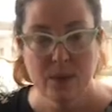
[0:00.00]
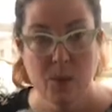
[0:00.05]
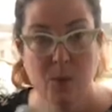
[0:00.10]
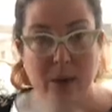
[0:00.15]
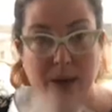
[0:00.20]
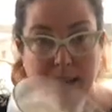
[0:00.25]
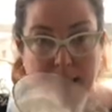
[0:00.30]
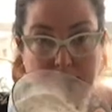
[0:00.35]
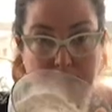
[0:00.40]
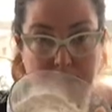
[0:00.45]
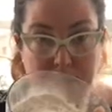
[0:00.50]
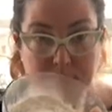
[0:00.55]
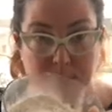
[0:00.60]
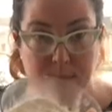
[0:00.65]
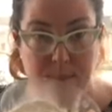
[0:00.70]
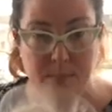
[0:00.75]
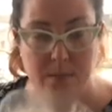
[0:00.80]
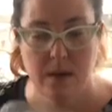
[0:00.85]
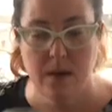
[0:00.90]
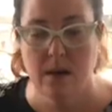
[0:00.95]
1 cup
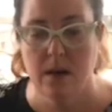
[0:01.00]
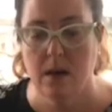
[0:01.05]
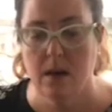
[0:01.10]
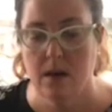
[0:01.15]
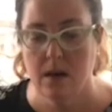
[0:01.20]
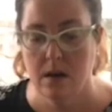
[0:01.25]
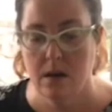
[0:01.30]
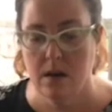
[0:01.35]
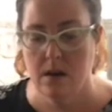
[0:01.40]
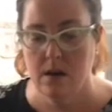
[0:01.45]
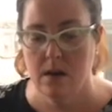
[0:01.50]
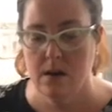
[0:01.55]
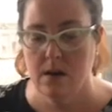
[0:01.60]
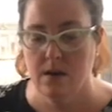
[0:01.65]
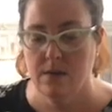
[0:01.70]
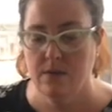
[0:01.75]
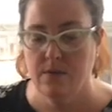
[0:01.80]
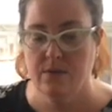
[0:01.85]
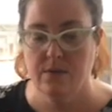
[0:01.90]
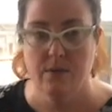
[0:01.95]

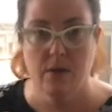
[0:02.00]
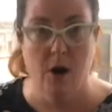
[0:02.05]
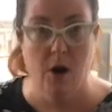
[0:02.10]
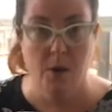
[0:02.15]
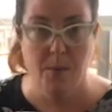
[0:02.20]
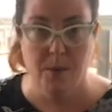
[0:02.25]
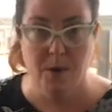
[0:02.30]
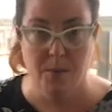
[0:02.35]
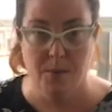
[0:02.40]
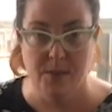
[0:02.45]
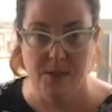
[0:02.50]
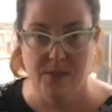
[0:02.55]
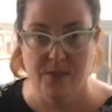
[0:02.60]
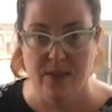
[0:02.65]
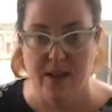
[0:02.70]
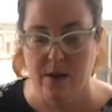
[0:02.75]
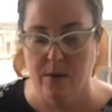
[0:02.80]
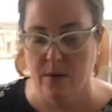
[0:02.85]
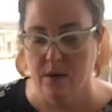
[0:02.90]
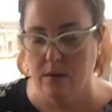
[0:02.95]
of all-purpose
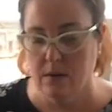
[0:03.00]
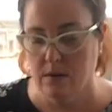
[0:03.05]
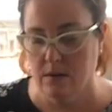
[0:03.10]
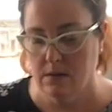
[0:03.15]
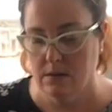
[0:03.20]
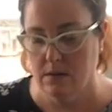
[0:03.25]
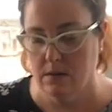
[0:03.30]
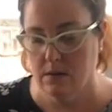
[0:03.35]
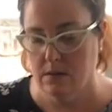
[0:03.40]
flour,